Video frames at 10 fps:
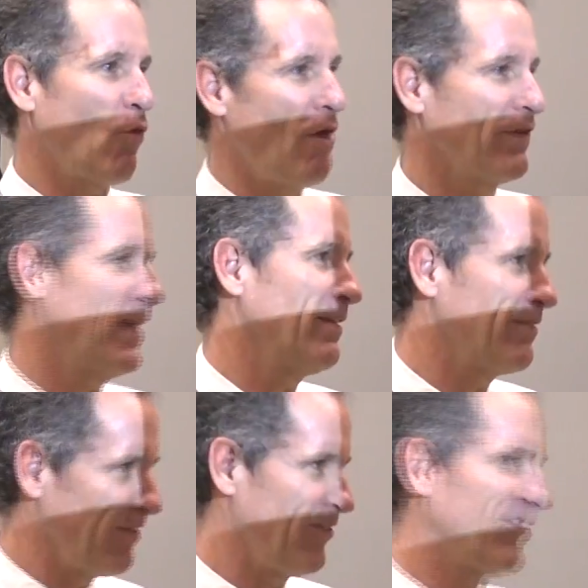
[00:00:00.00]
12
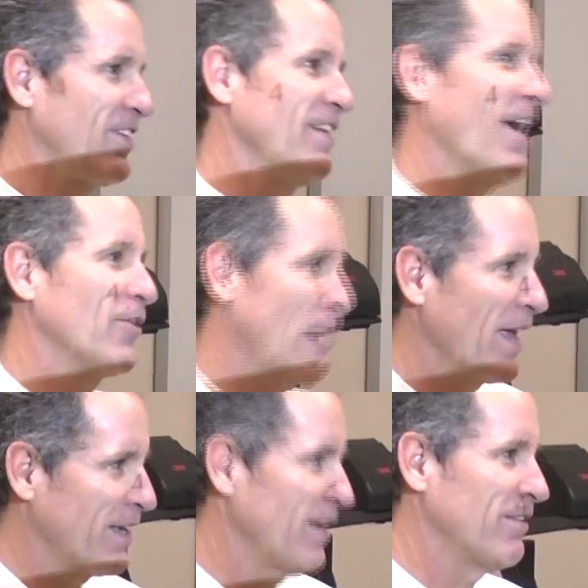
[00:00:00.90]
kids and 69
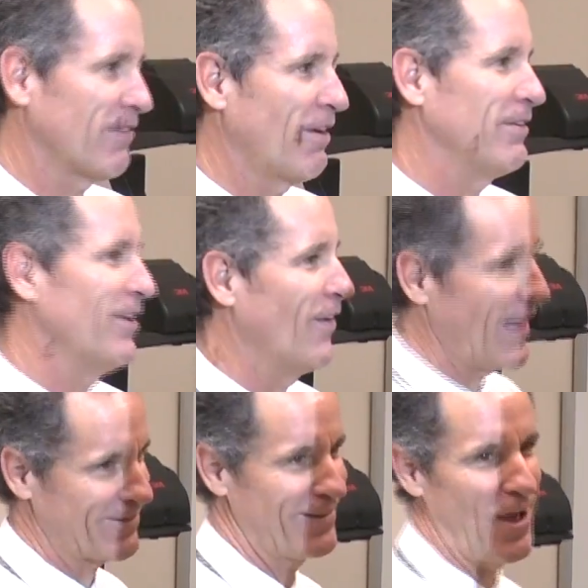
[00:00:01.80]
grandkids. That, you know,
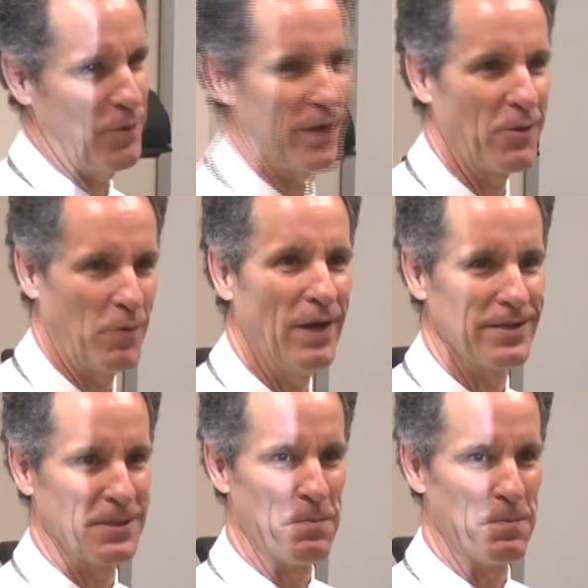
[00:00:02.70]
that's not what I want.